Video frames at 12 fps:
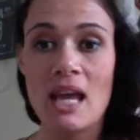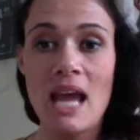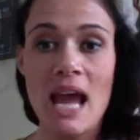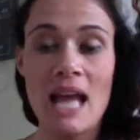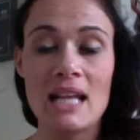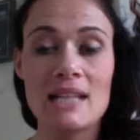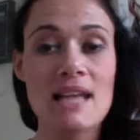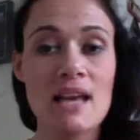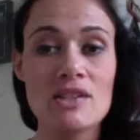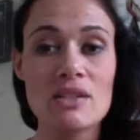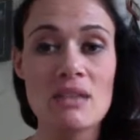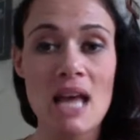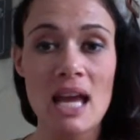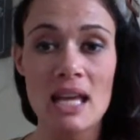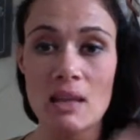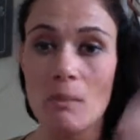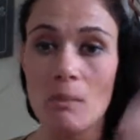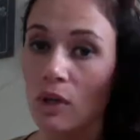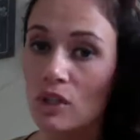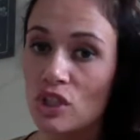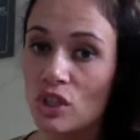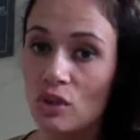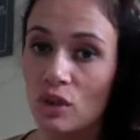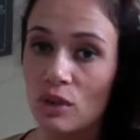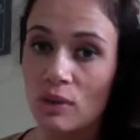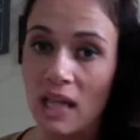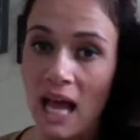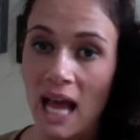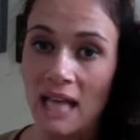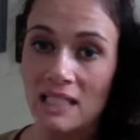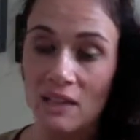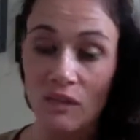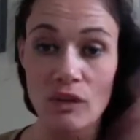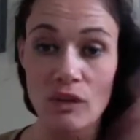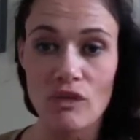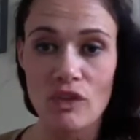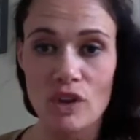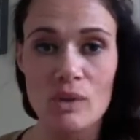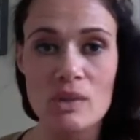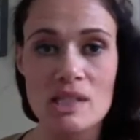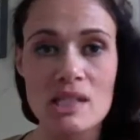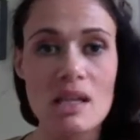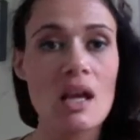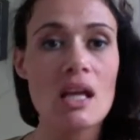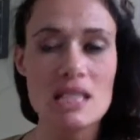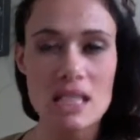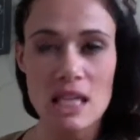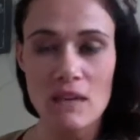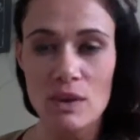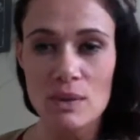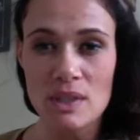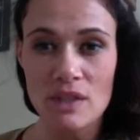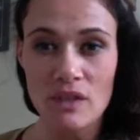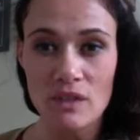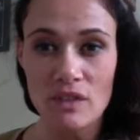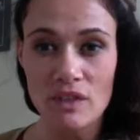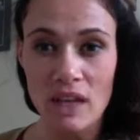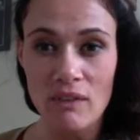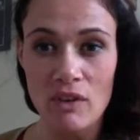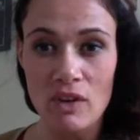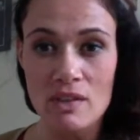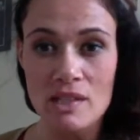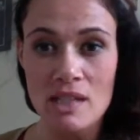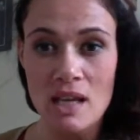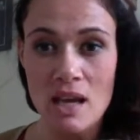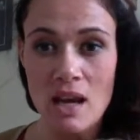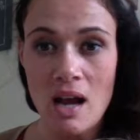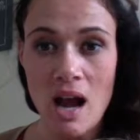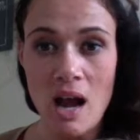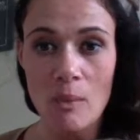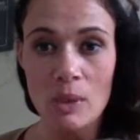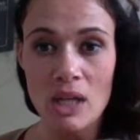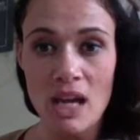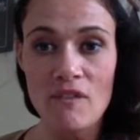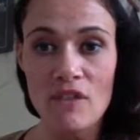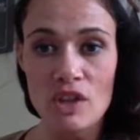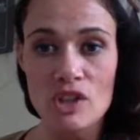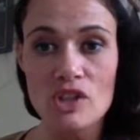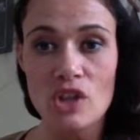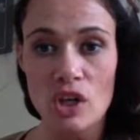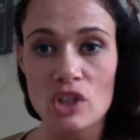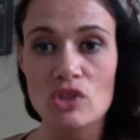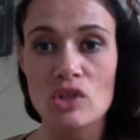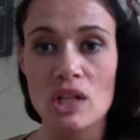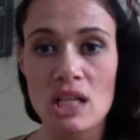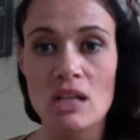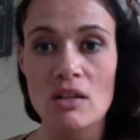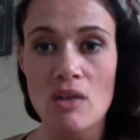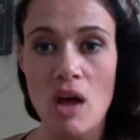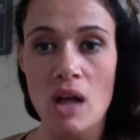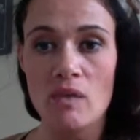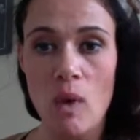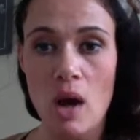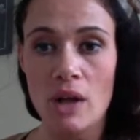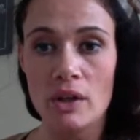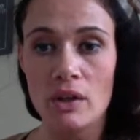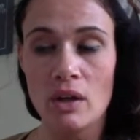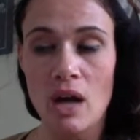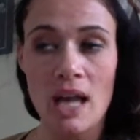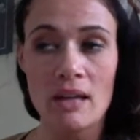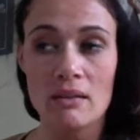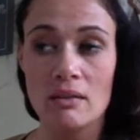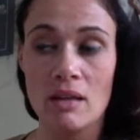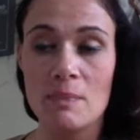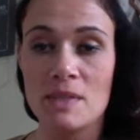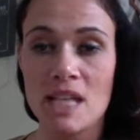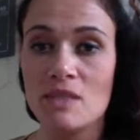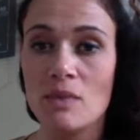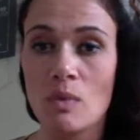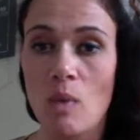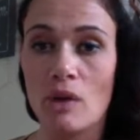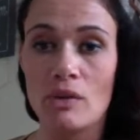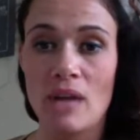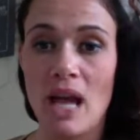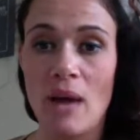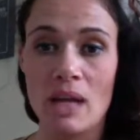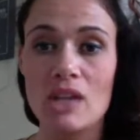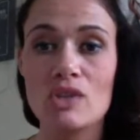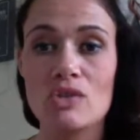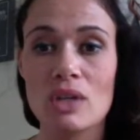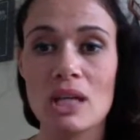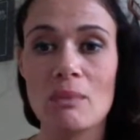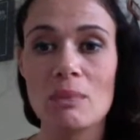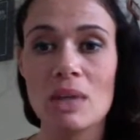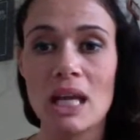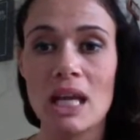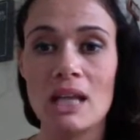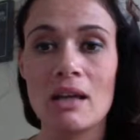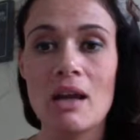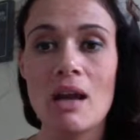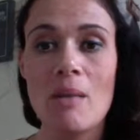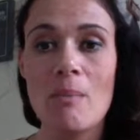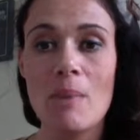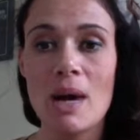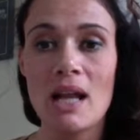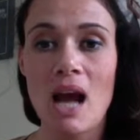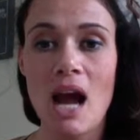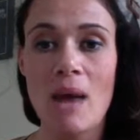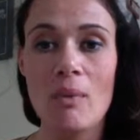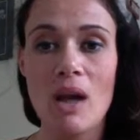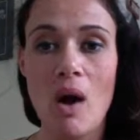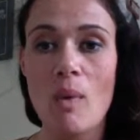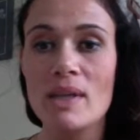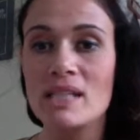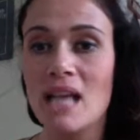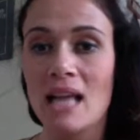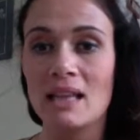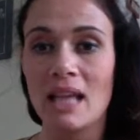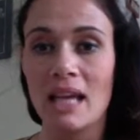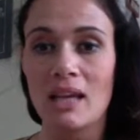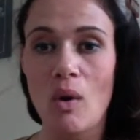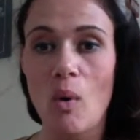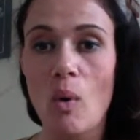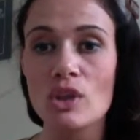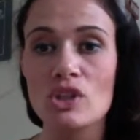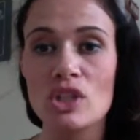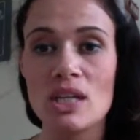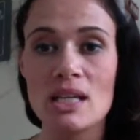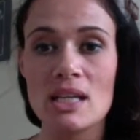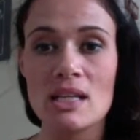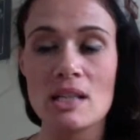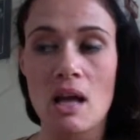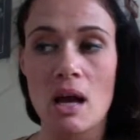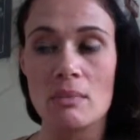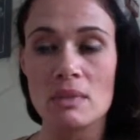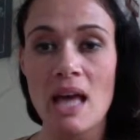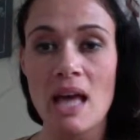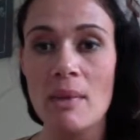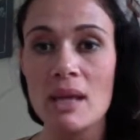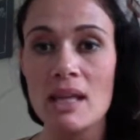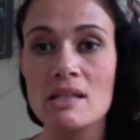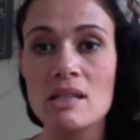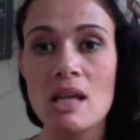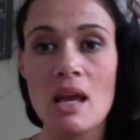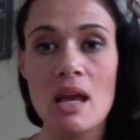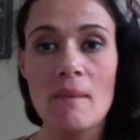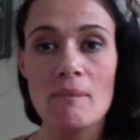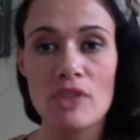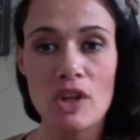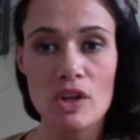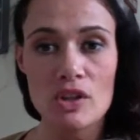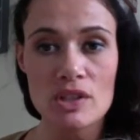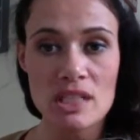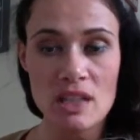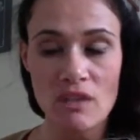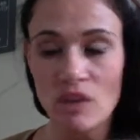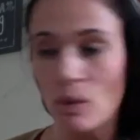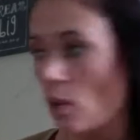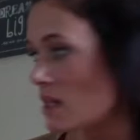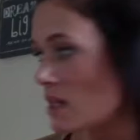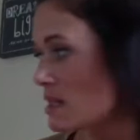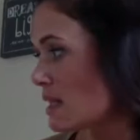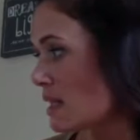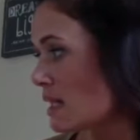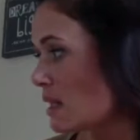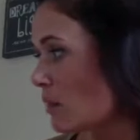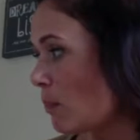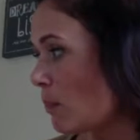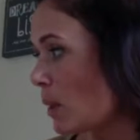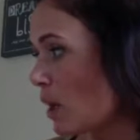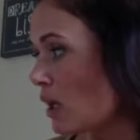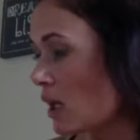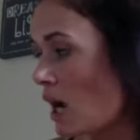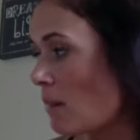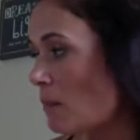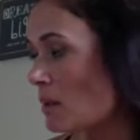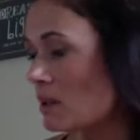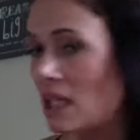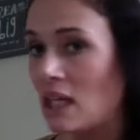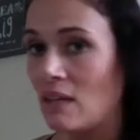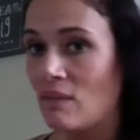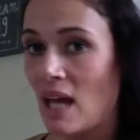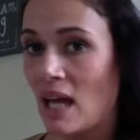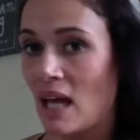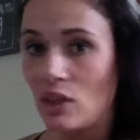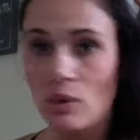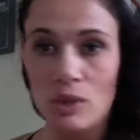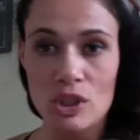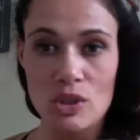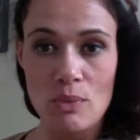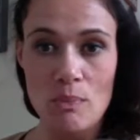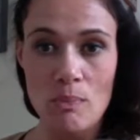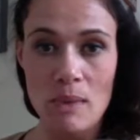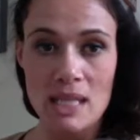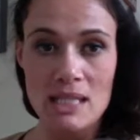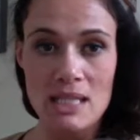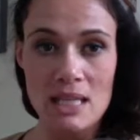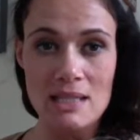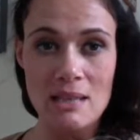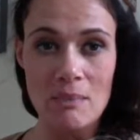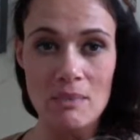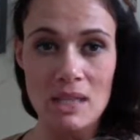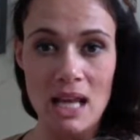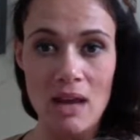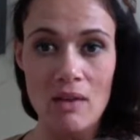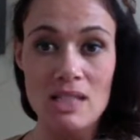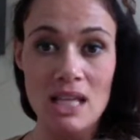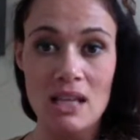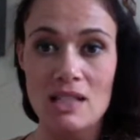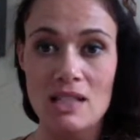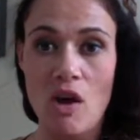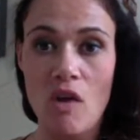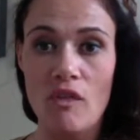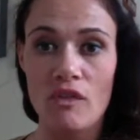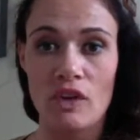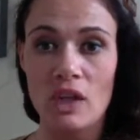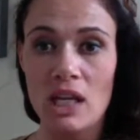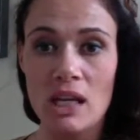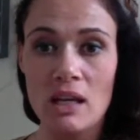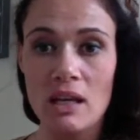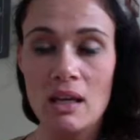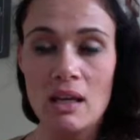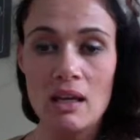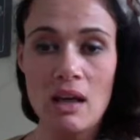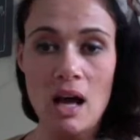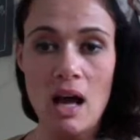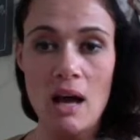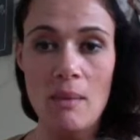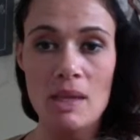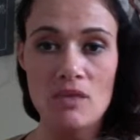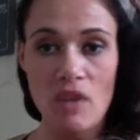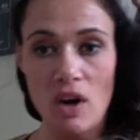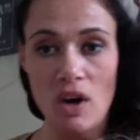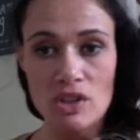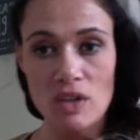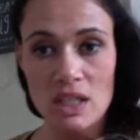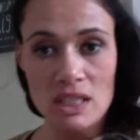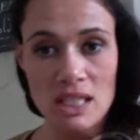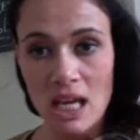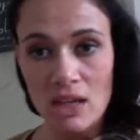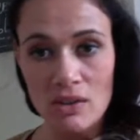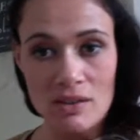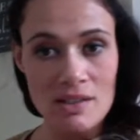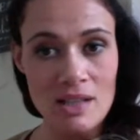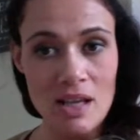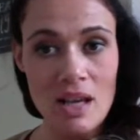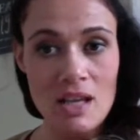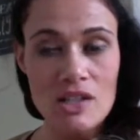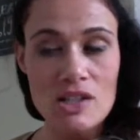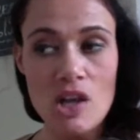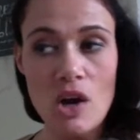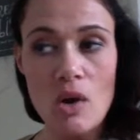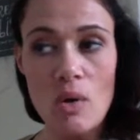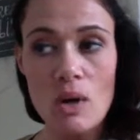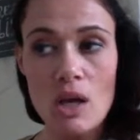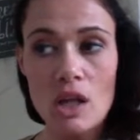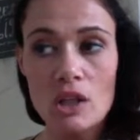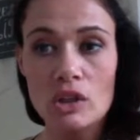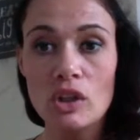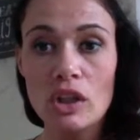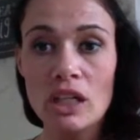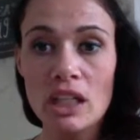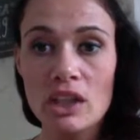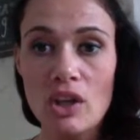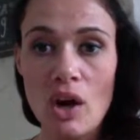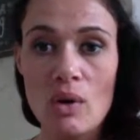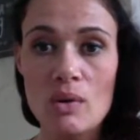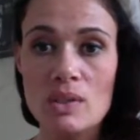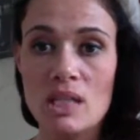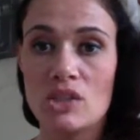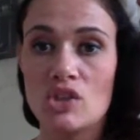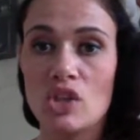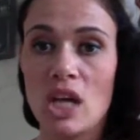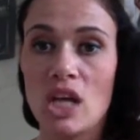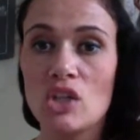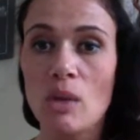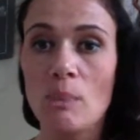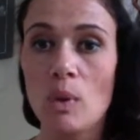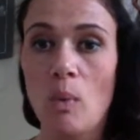And it tells you that in the book too. You can add different fruits to give you different flavors. When I first started drinking a lot of water, I'm obsessed with water now, and I can drink it plain. But I would always add like oranges, lemons. There's different ones in the book. I believe that you can do mint and something else, and it's all free as far as your containers. So look at those and change up your